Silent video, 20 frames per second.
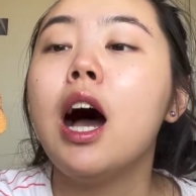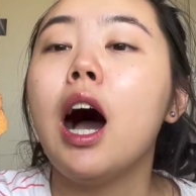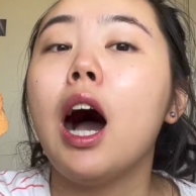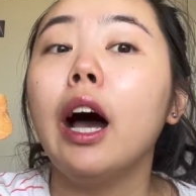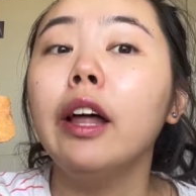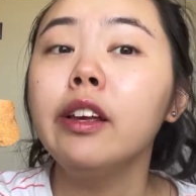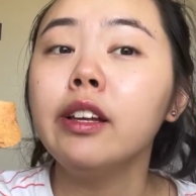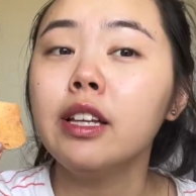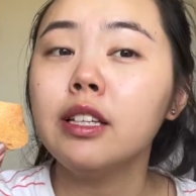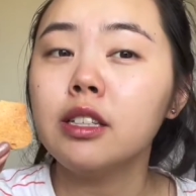I
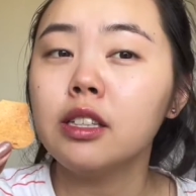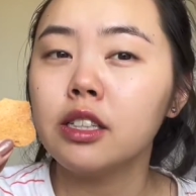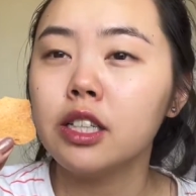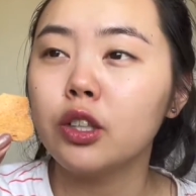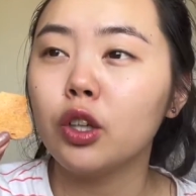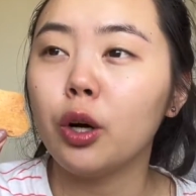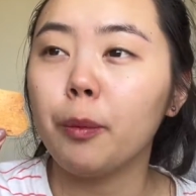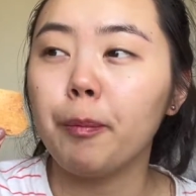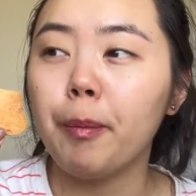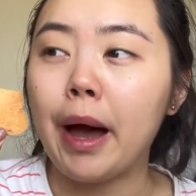think that's actually
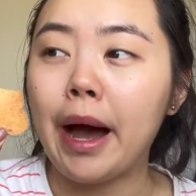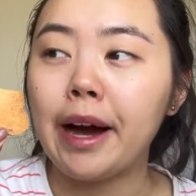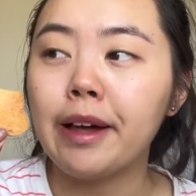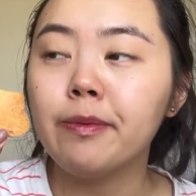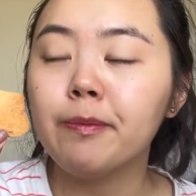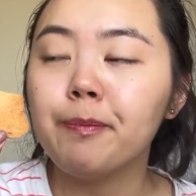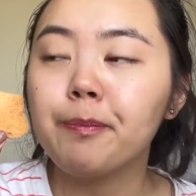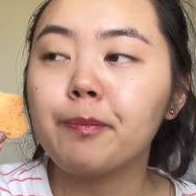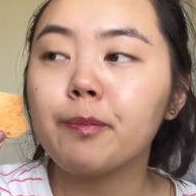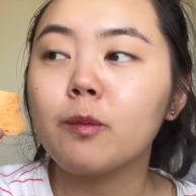not bad
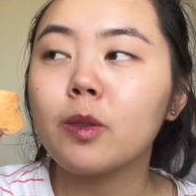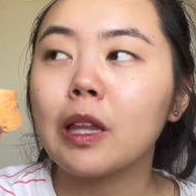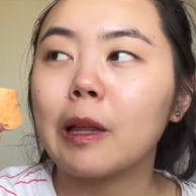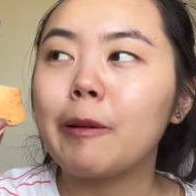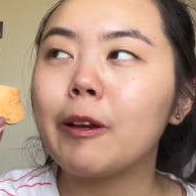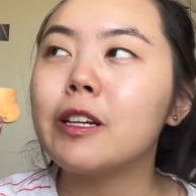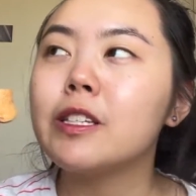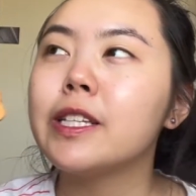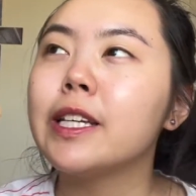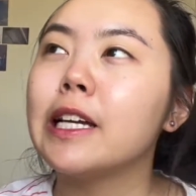
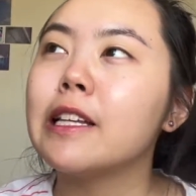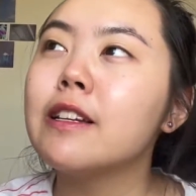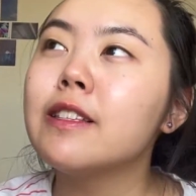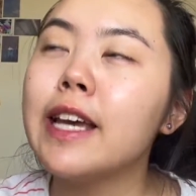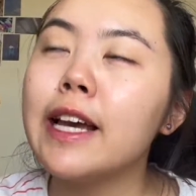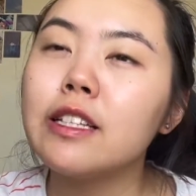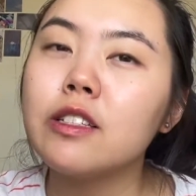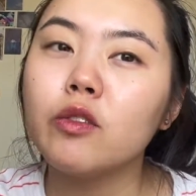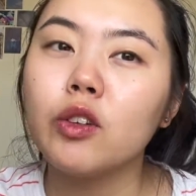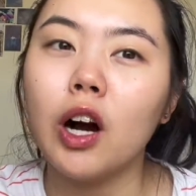because you get the
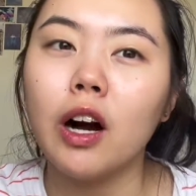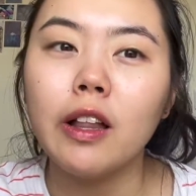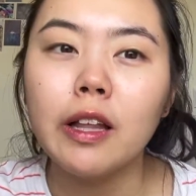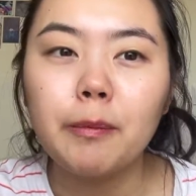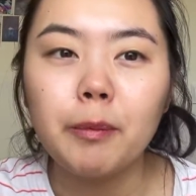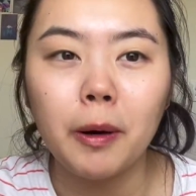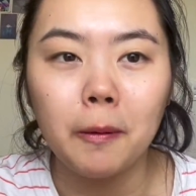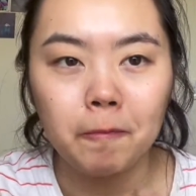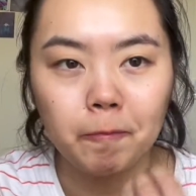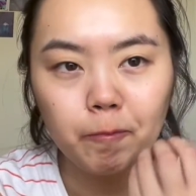taste of garlic,
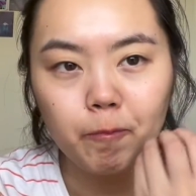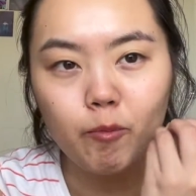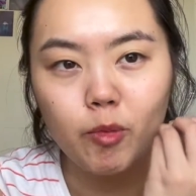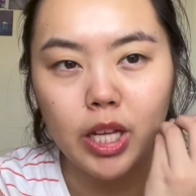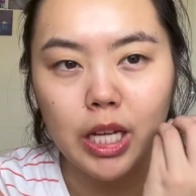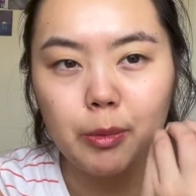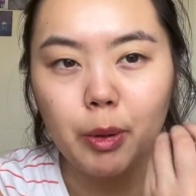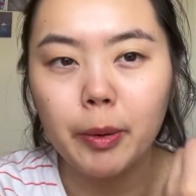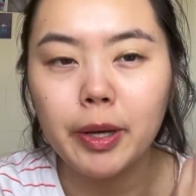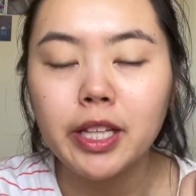but
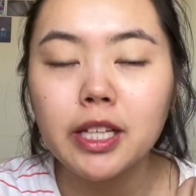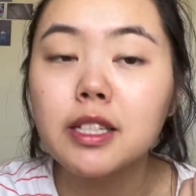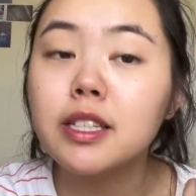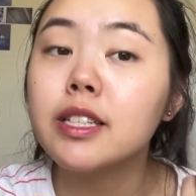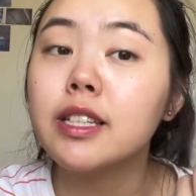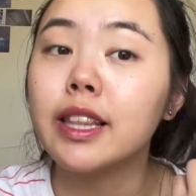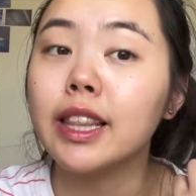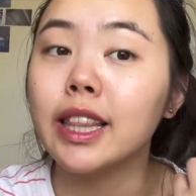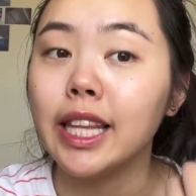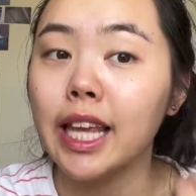it probably
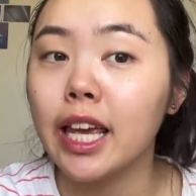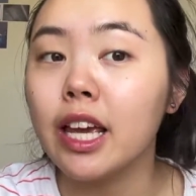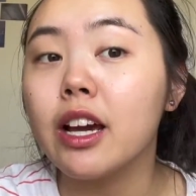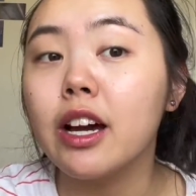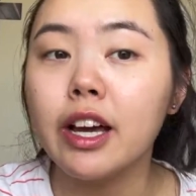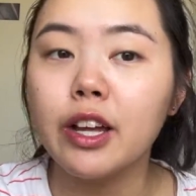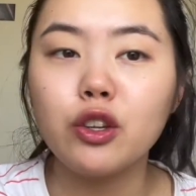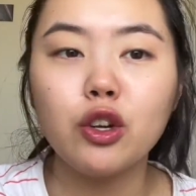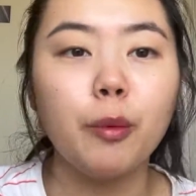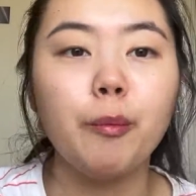doesn't linger
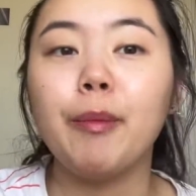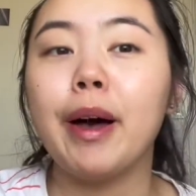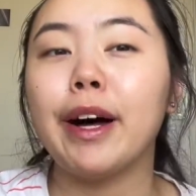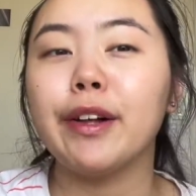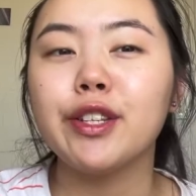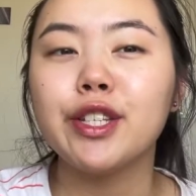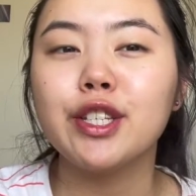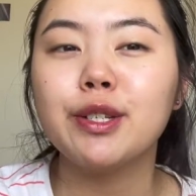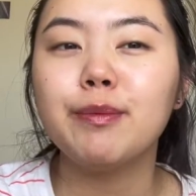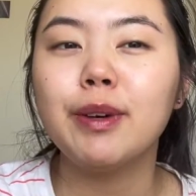in your
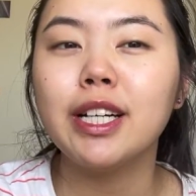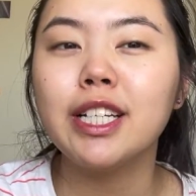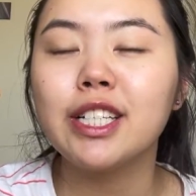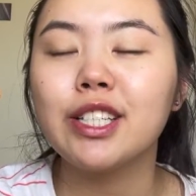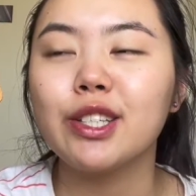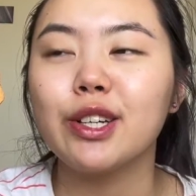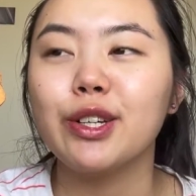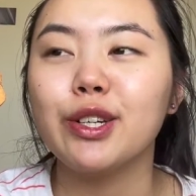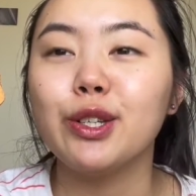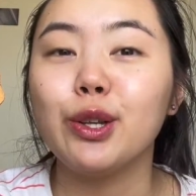mouth too much,
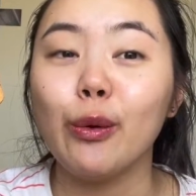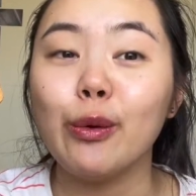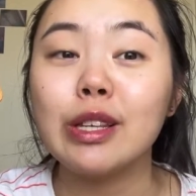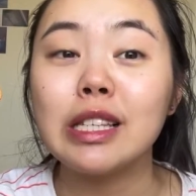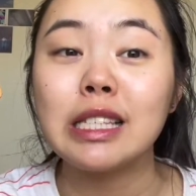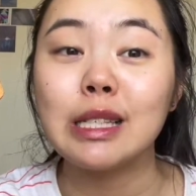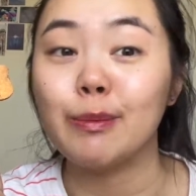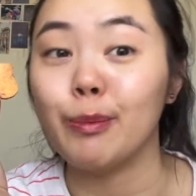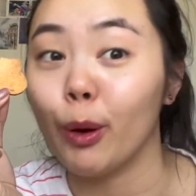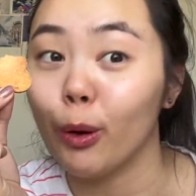so you don't
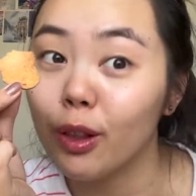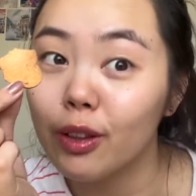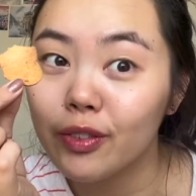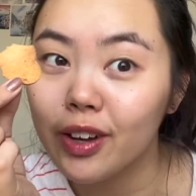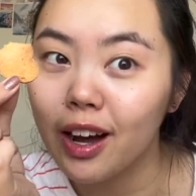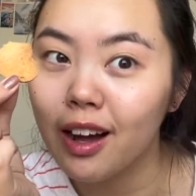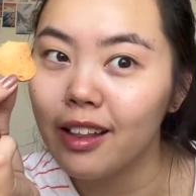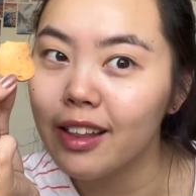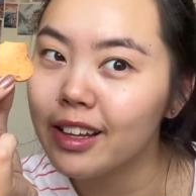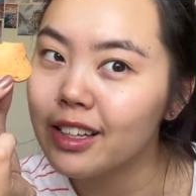smell of
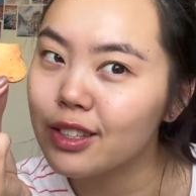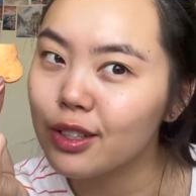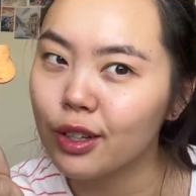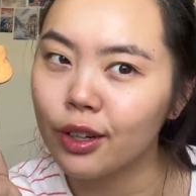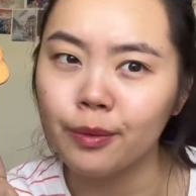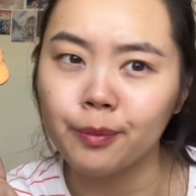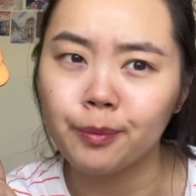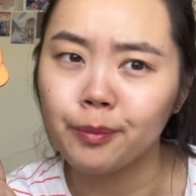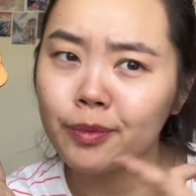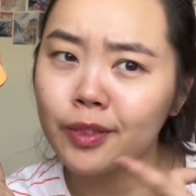garlic.
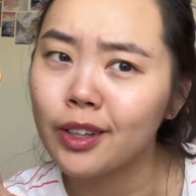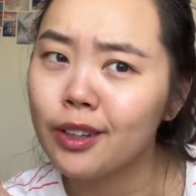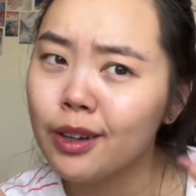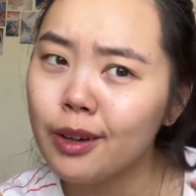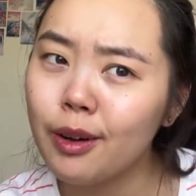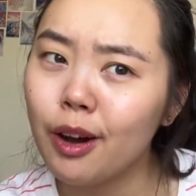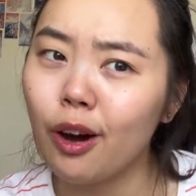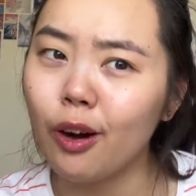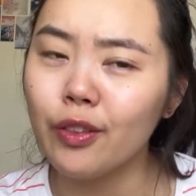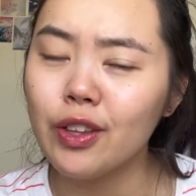So
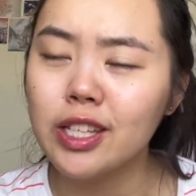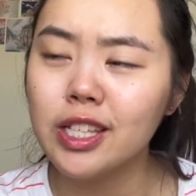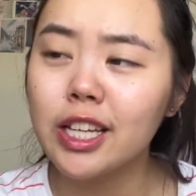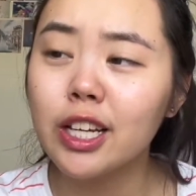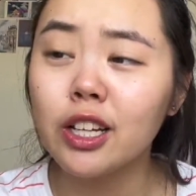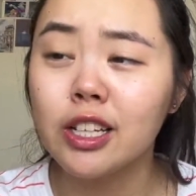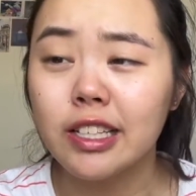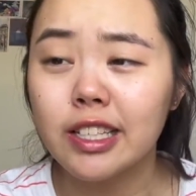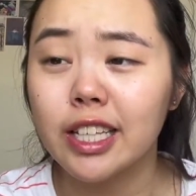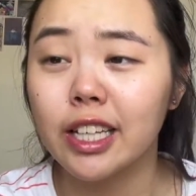honestly,
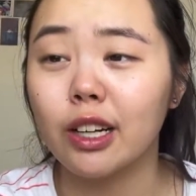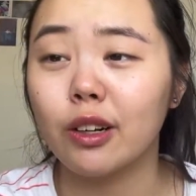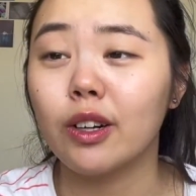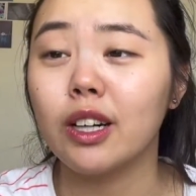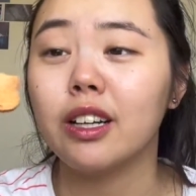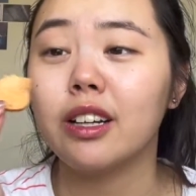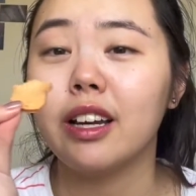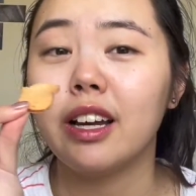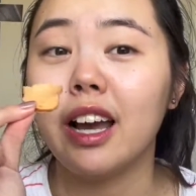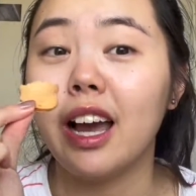consider
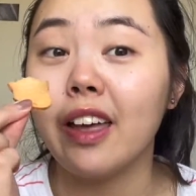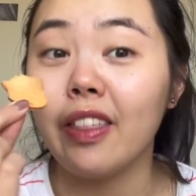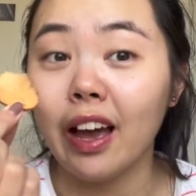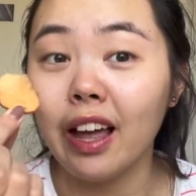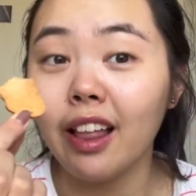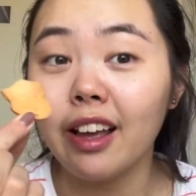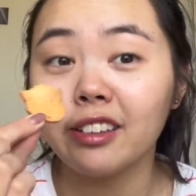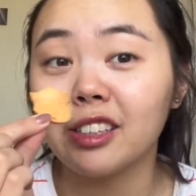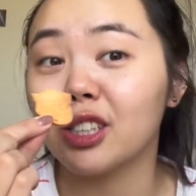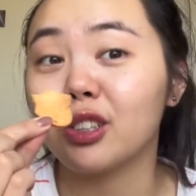it. And I
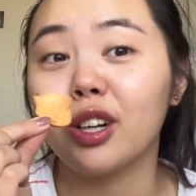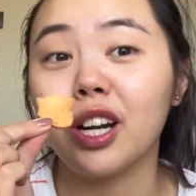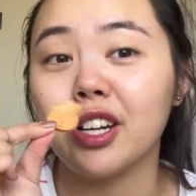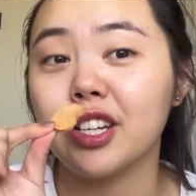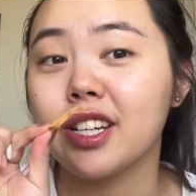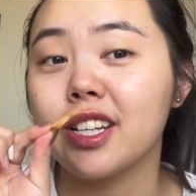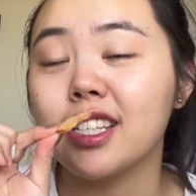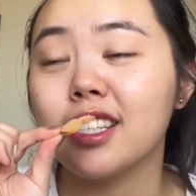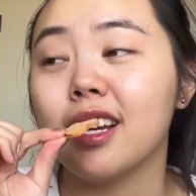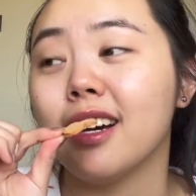like the crunch,
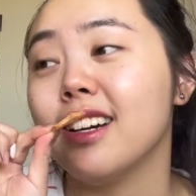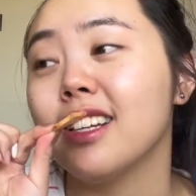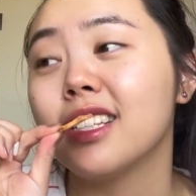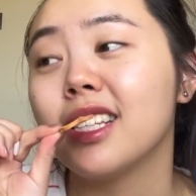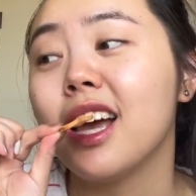it's nice.